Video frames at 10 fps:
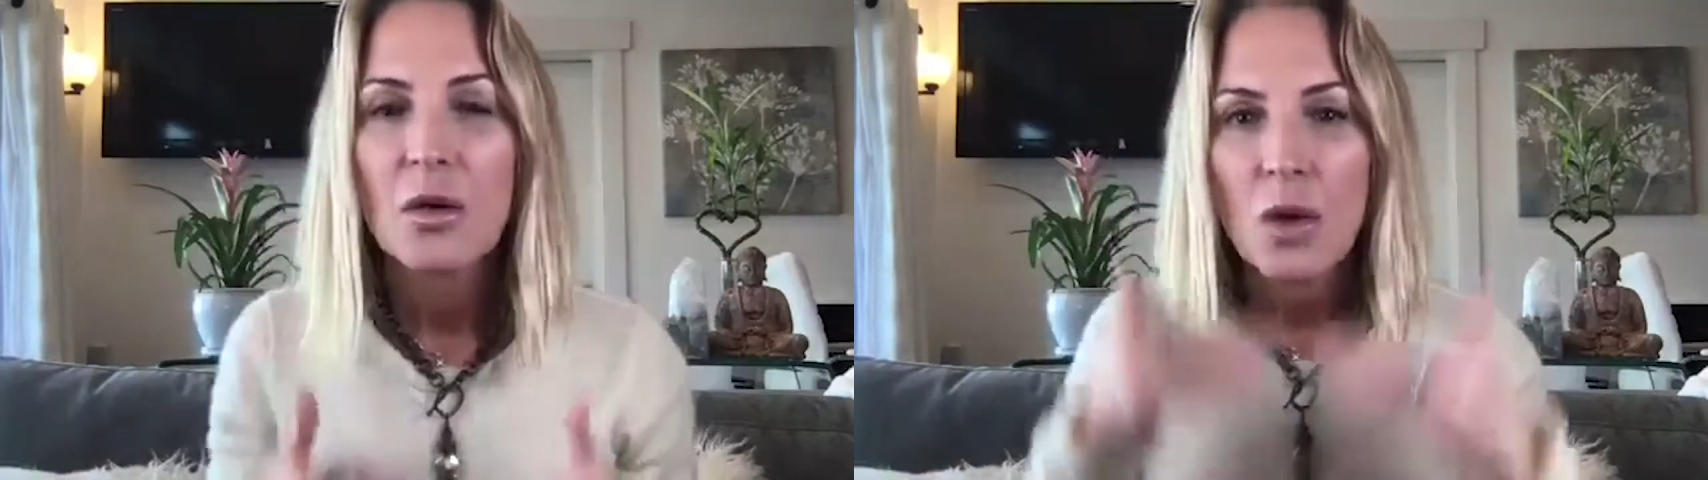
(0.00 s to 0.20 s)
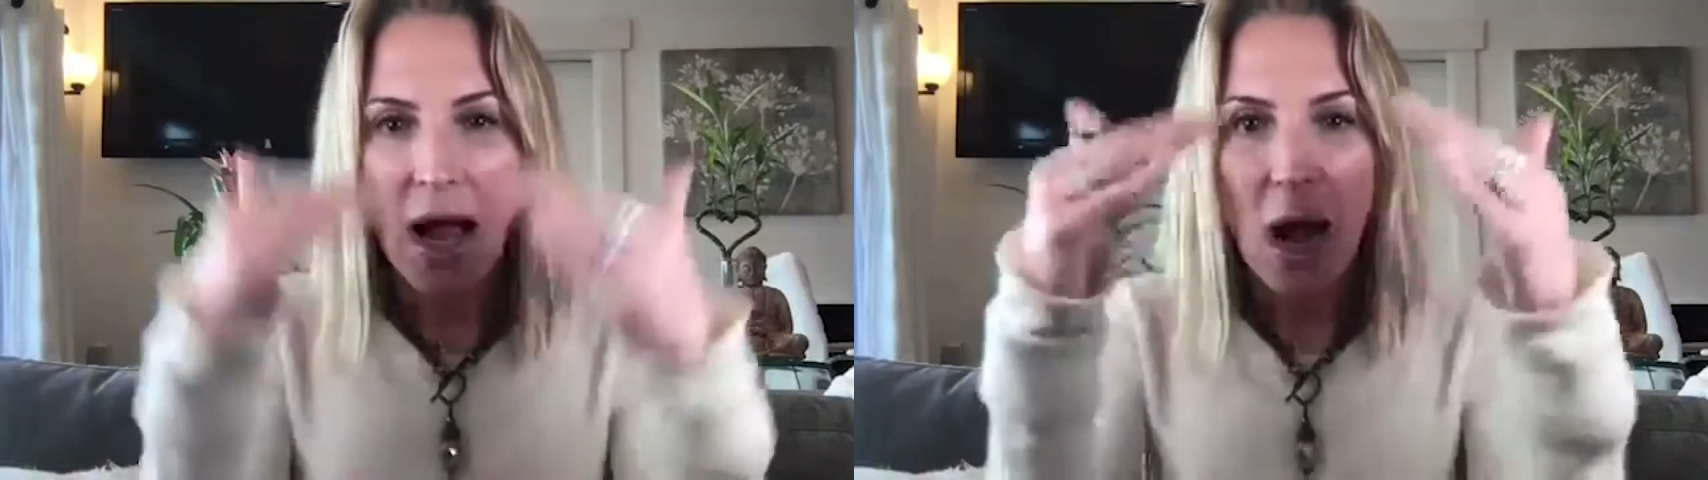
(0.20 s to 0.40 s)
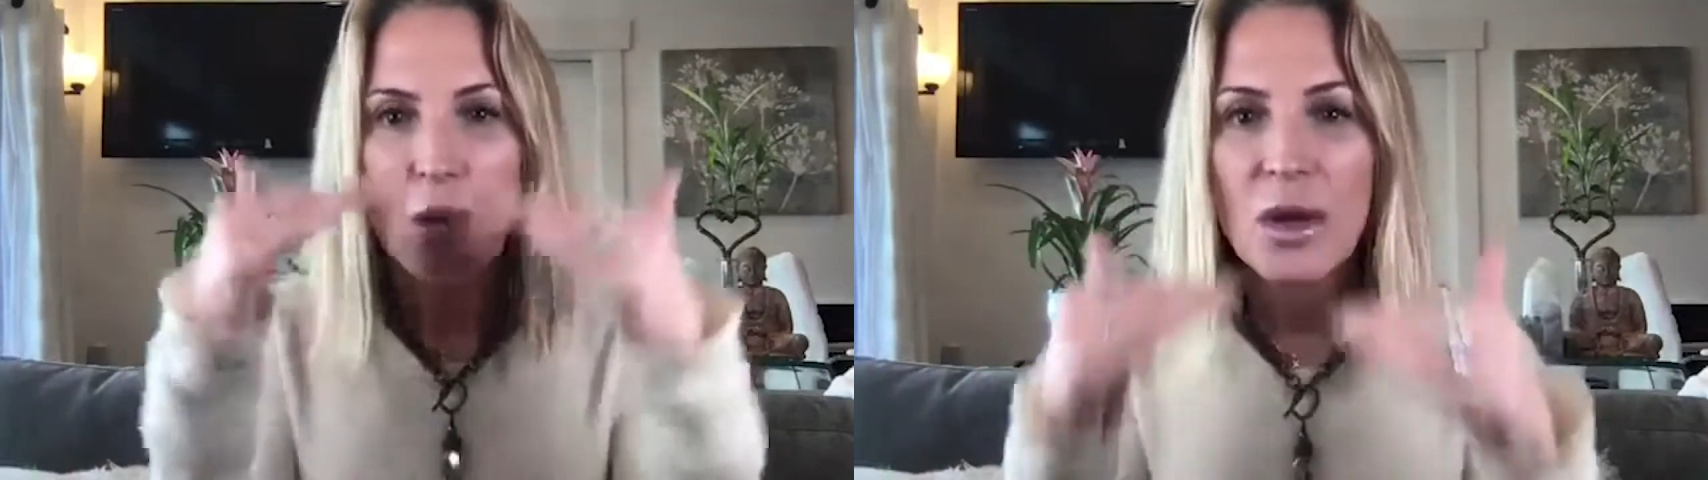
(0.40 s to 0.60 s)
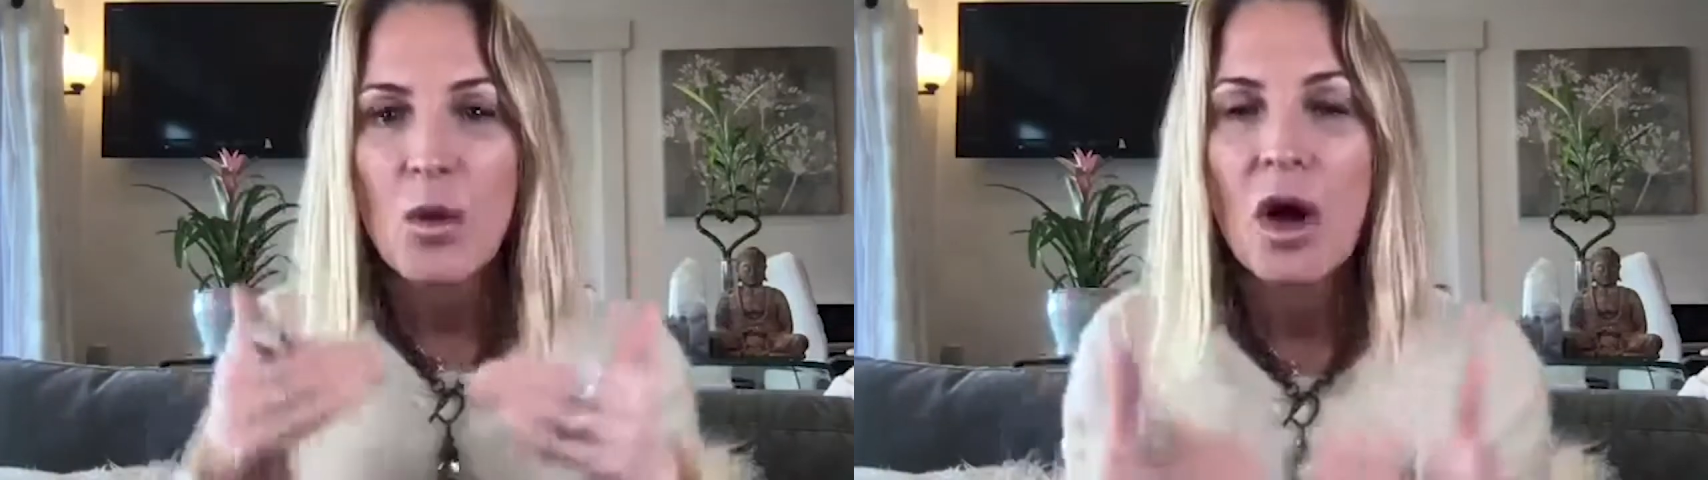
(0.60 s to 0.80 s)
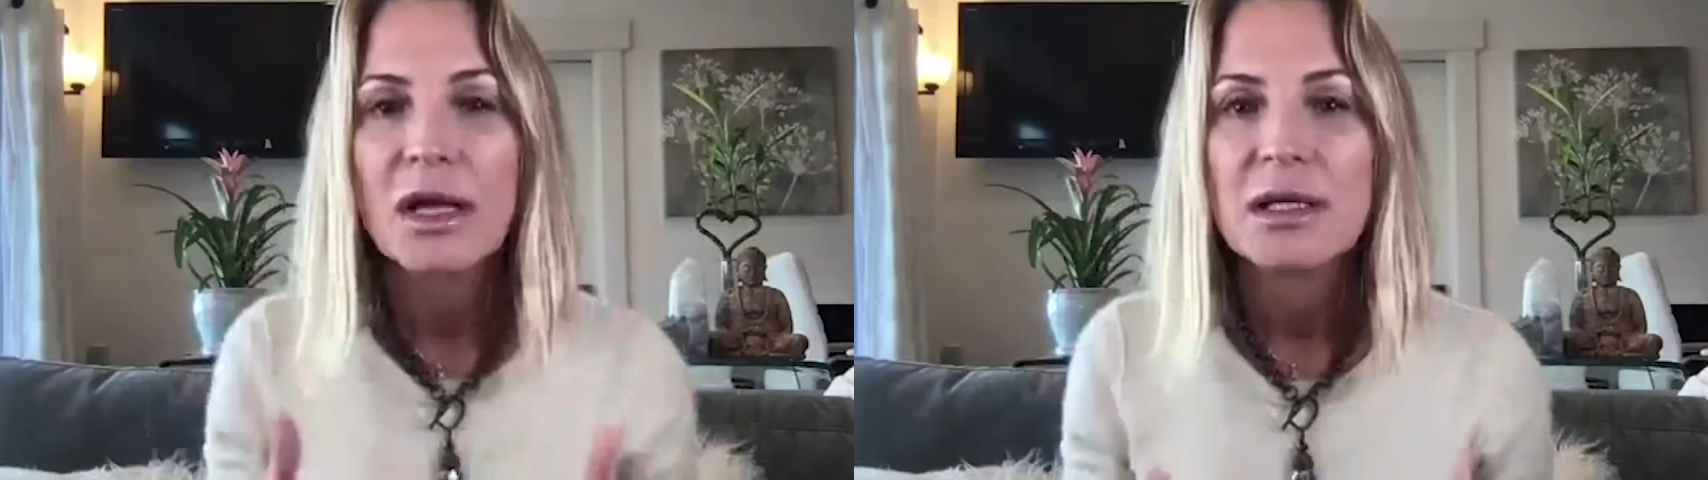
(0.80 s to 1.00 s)
how we
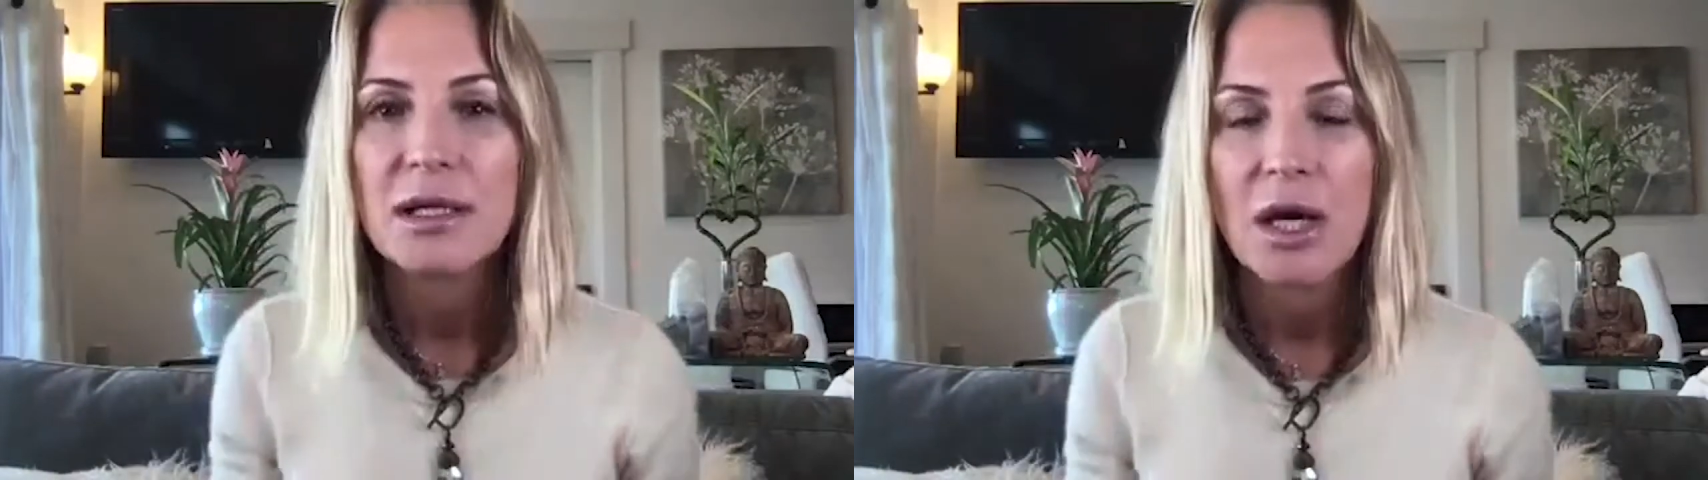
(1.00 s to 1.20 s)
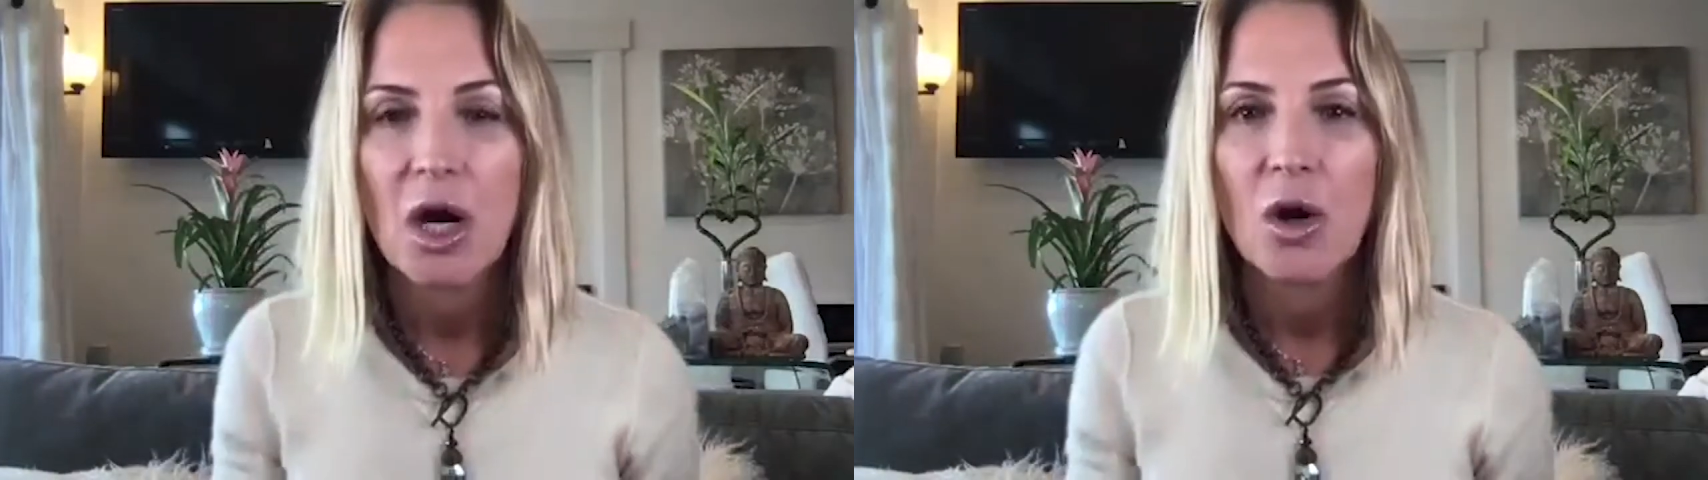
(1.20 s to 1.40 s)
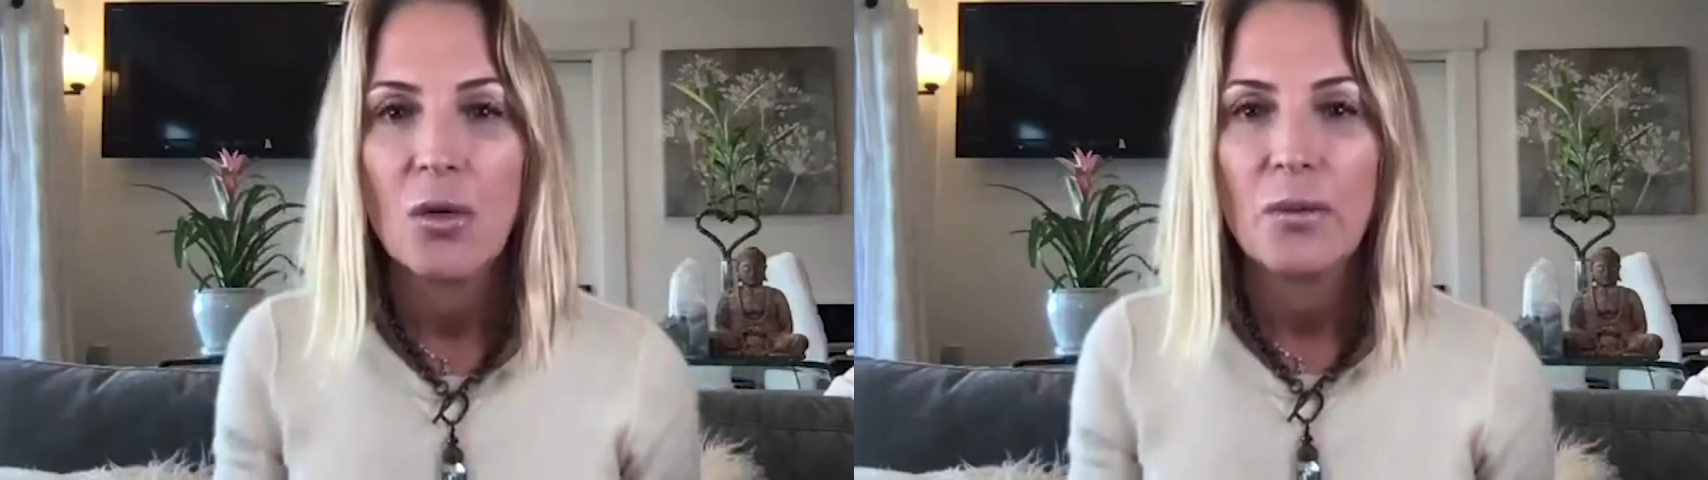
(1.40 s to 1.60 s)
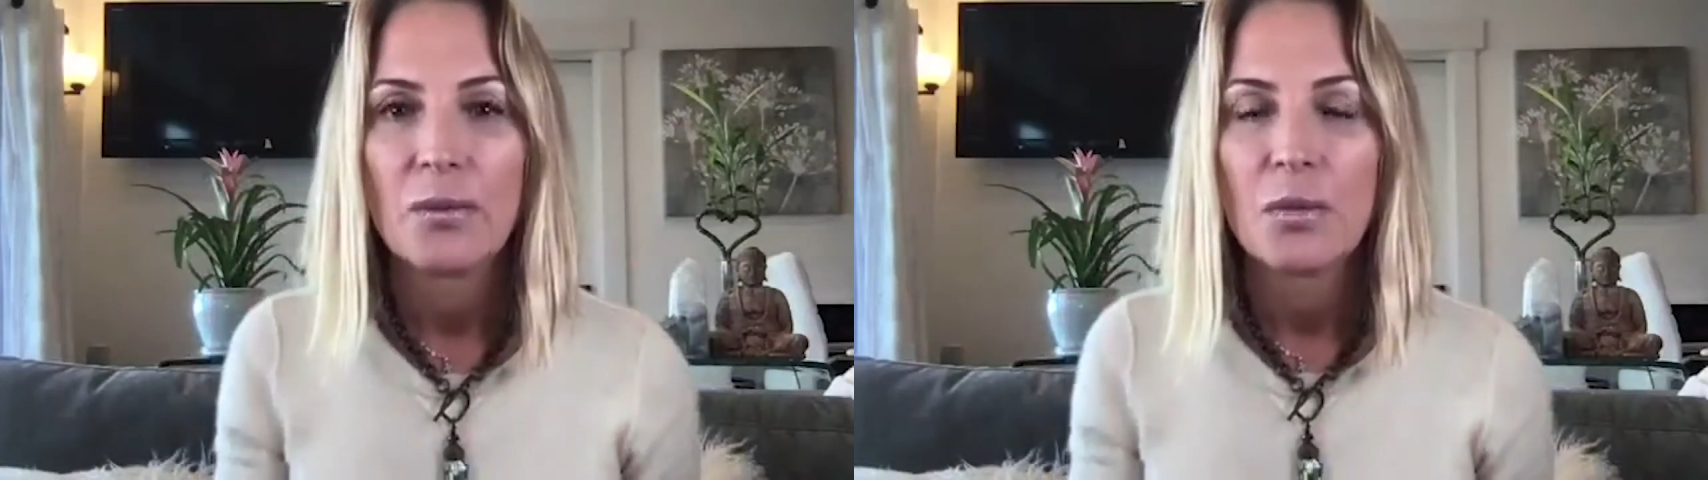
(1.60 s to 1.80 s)
want it to go,